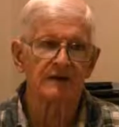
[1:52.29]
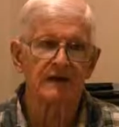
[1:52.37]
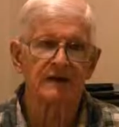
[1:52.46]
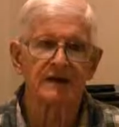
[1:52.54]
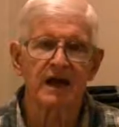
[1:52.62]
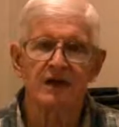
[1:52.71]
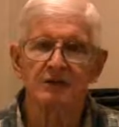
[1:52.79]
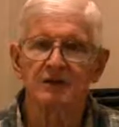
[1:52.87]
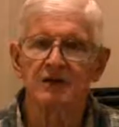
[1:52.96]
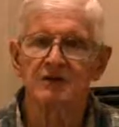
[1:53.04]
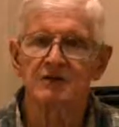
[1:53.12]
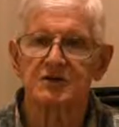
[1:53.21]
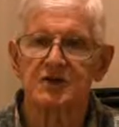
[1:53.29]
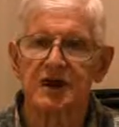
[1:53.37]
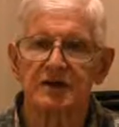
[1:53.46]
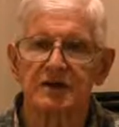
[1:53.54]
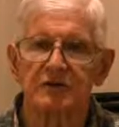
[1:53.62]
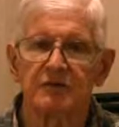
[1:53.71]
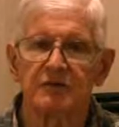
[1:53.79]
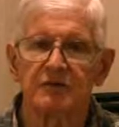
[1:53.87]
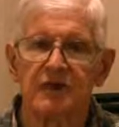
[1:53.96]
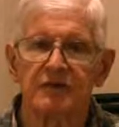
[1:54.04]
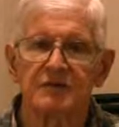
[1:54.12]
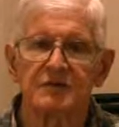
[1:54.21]
they now belong to China.
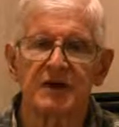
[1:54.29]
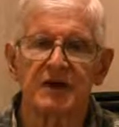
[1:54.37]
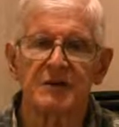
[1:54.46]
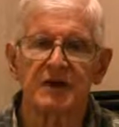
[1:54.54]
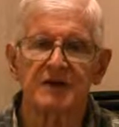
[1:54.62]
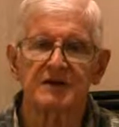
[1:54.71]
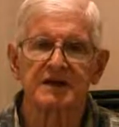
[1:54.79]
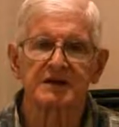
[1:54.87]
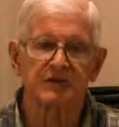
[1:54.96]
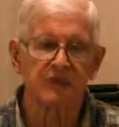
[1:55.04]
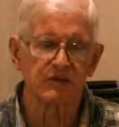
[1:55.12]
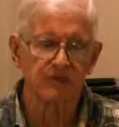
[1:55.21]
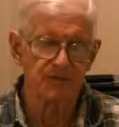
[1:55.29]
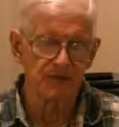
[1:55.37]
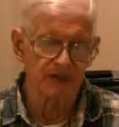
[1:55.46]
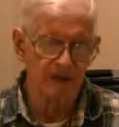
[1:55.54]
We have to make up our debt for them.